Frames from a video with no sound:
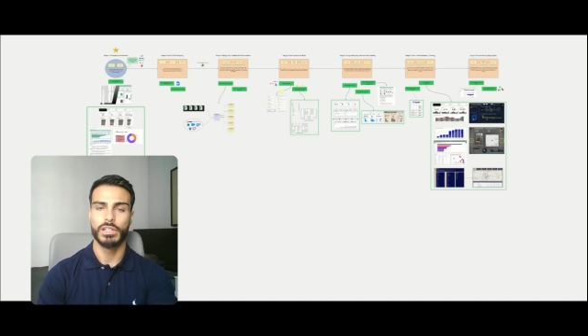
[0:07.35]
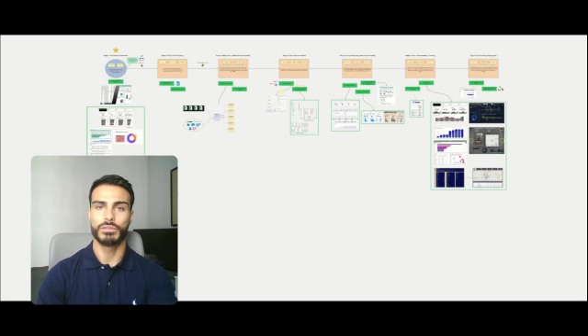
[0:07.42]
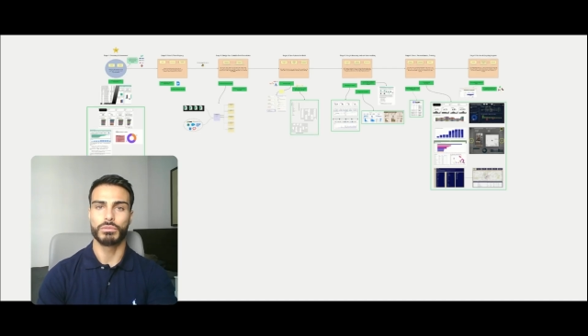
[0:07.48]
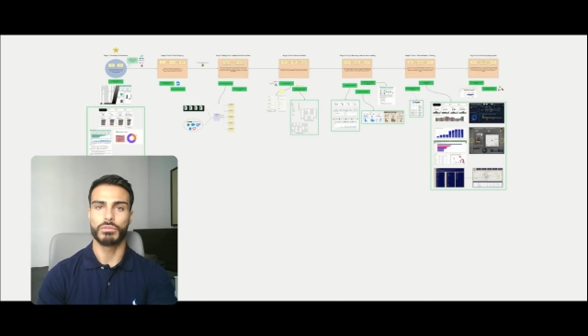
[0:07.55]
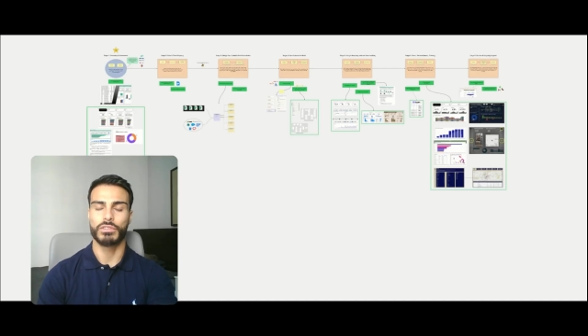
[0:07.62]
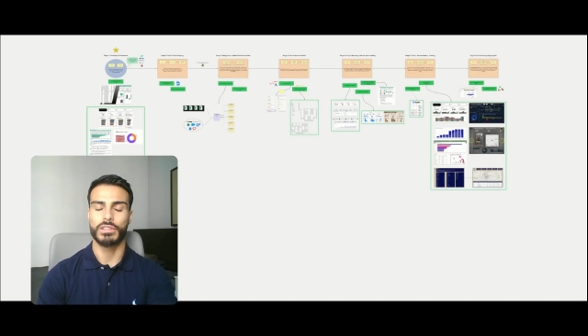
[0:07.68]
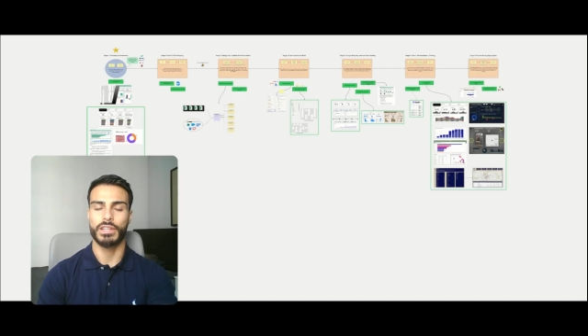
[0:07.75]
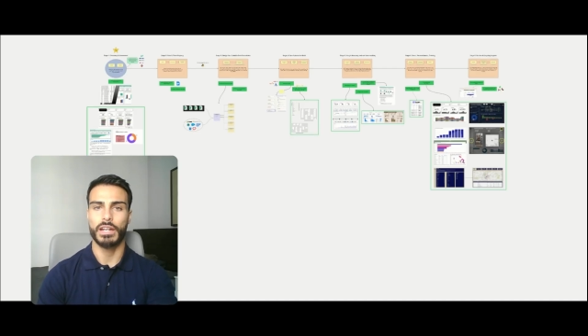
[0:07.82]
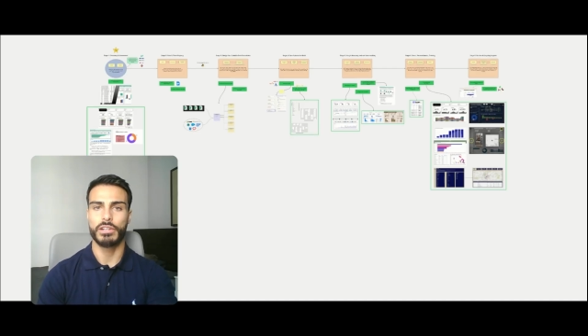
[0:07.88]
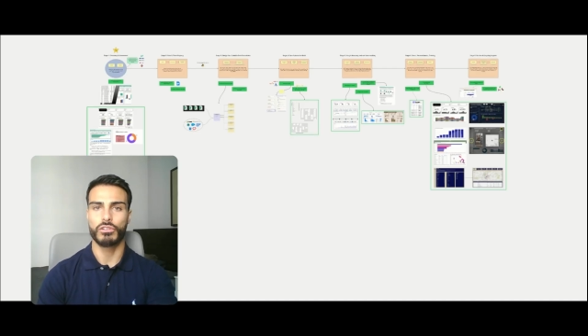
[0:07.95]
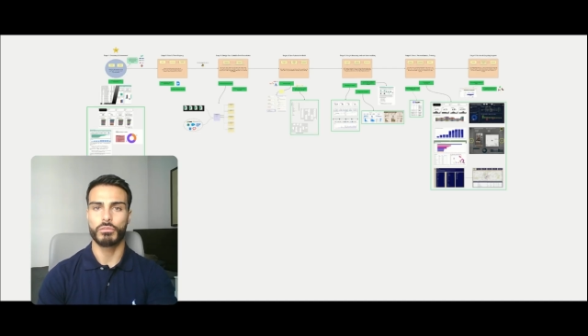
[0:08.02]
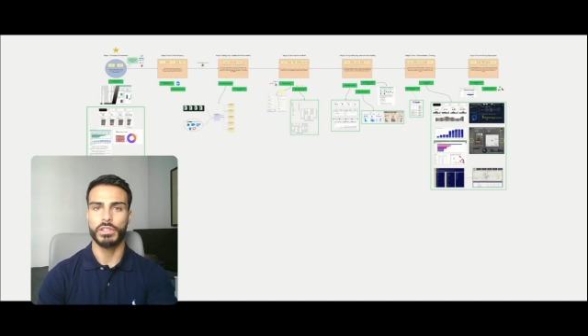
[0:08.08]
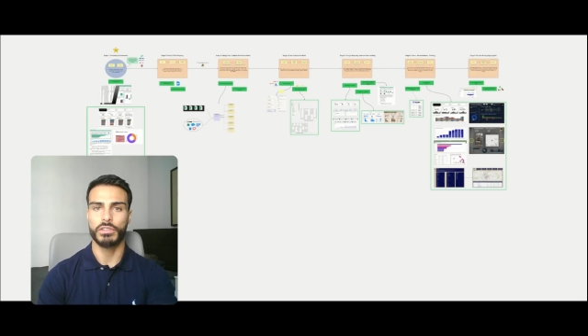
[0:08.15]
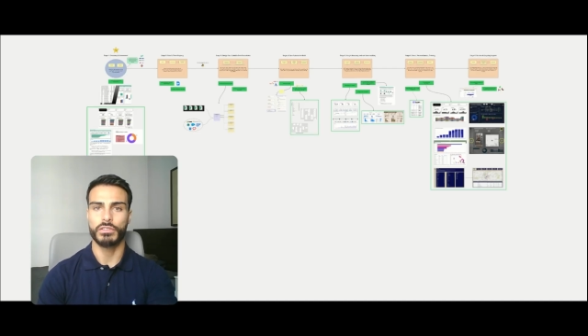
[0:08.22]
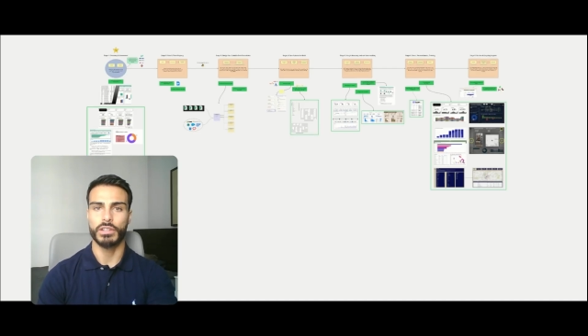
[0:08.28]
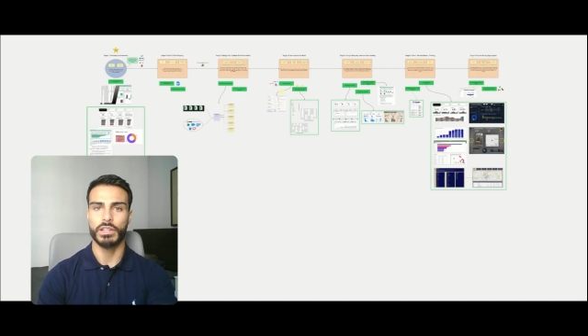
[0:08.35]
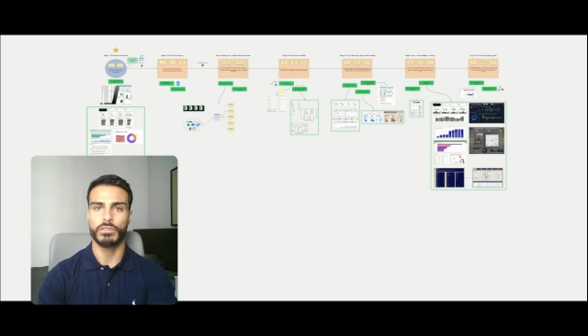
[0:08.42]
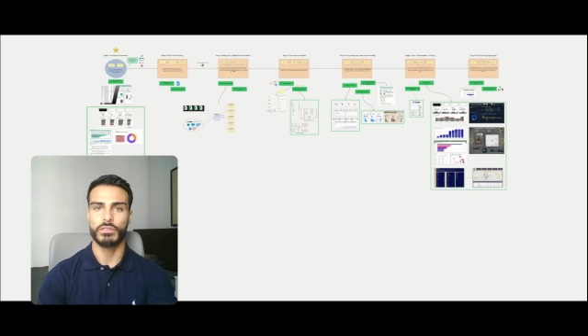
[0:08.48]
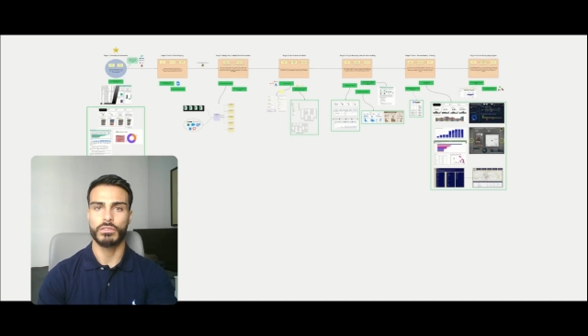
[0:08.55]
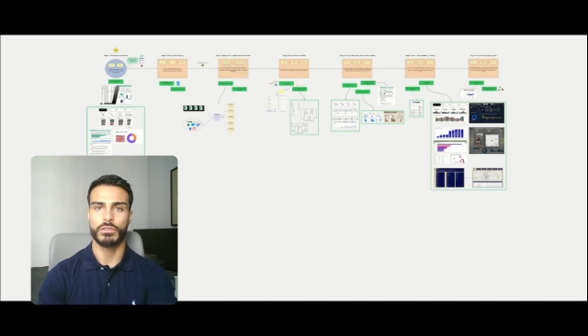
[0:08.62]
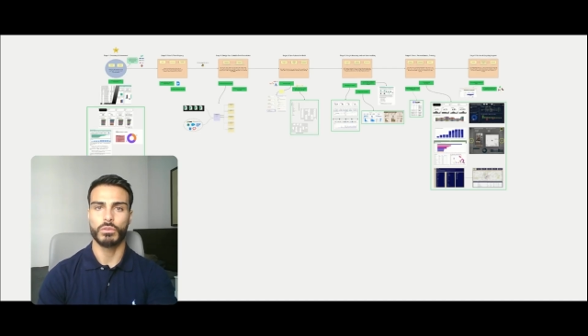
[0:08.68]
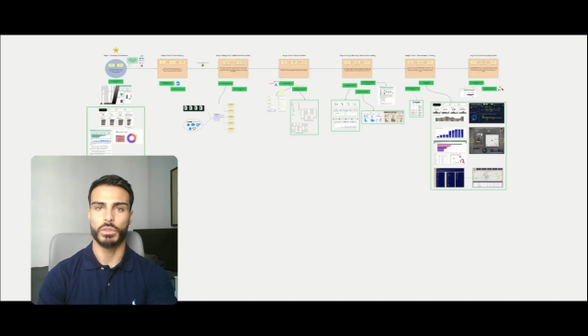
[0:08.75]
to scale your
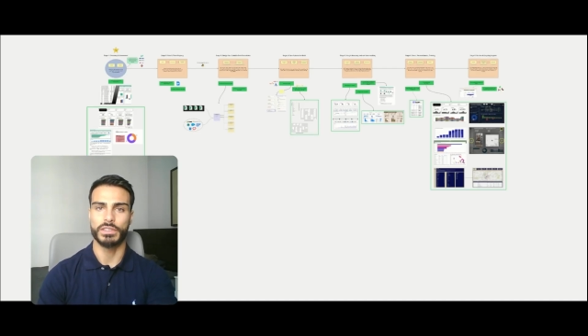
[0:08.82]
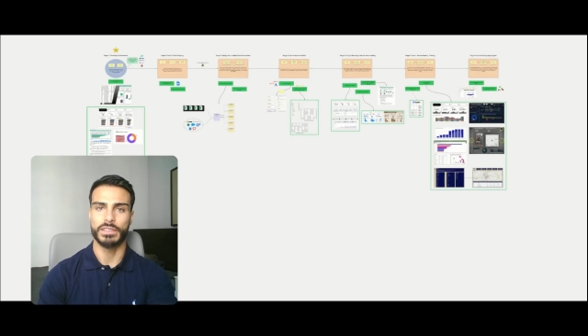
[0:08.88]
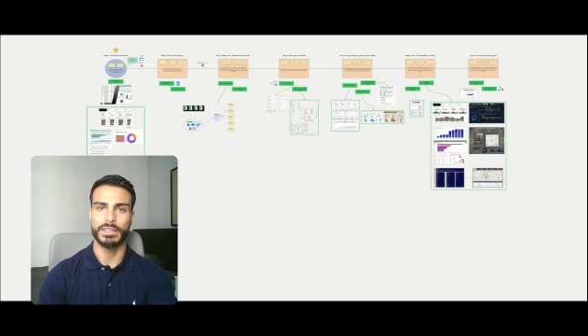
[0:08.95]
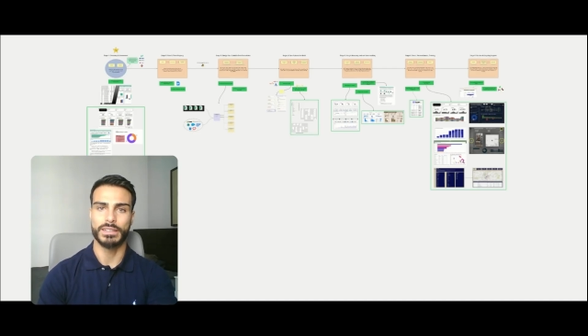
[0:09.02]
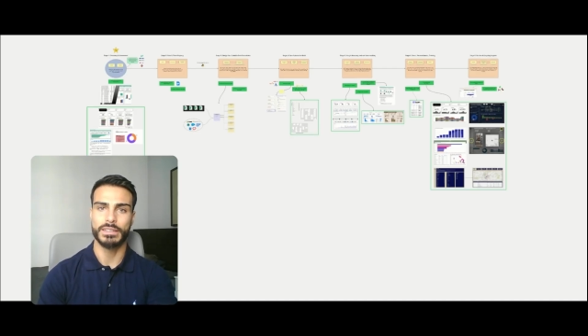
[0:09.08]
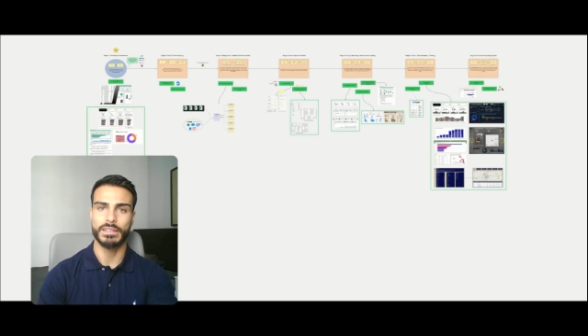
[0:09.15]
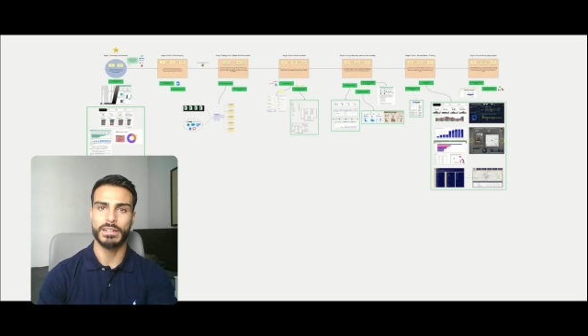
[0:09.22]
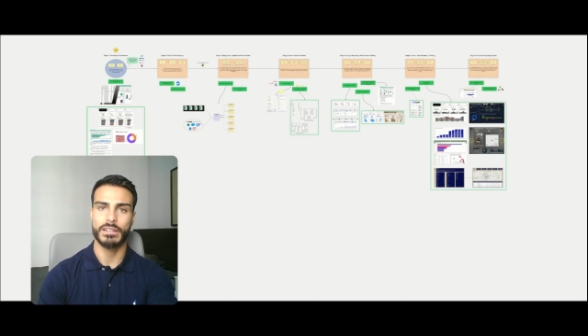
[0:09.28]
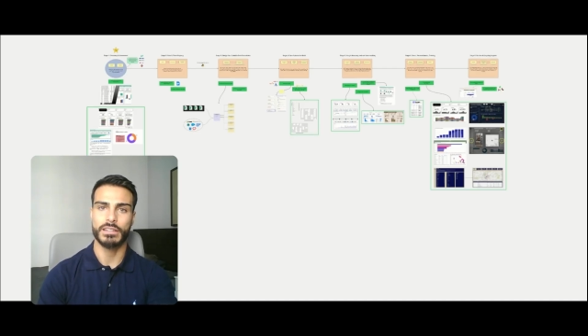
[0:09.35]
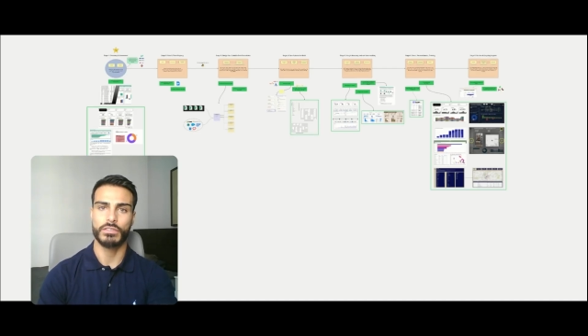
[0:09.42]
business with clearer